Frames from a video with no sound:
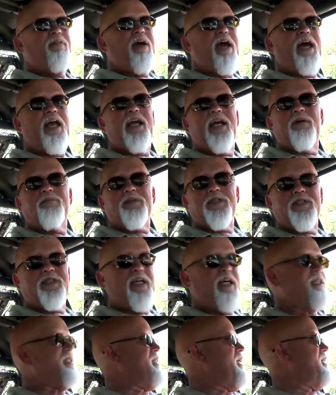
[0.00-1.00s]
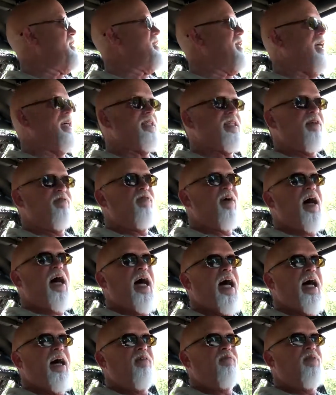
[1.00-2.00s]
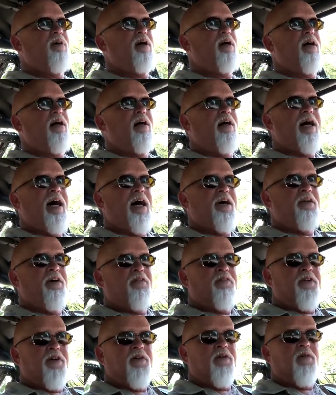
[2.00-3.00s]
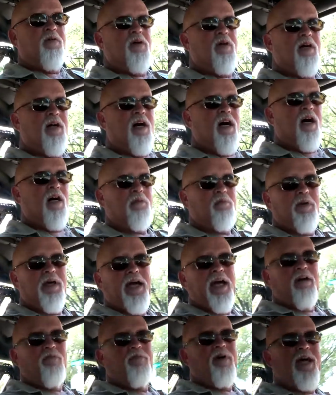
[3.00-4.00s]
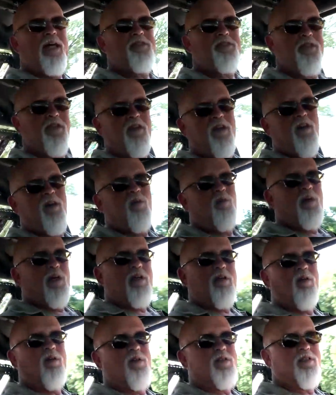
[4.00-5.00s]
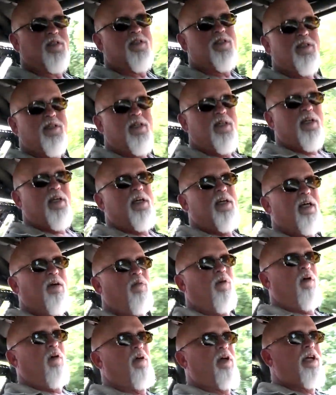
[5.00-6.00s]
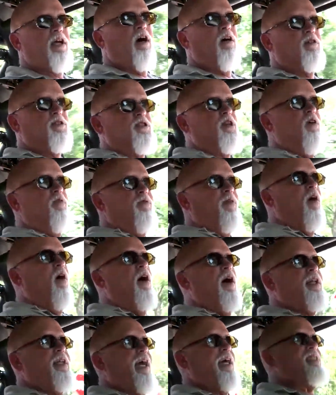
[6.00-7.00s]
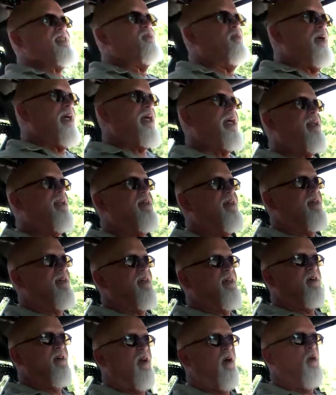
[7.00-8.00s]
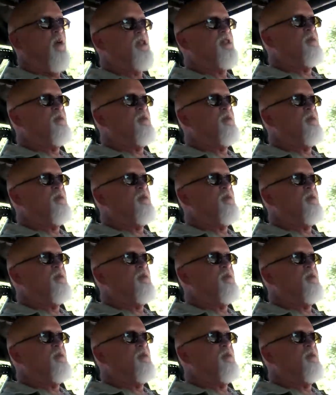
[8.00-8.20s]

had it up to 60, 65. I don't know ultimately how fast it will go, but of course it will only go so far at that speed. Your lower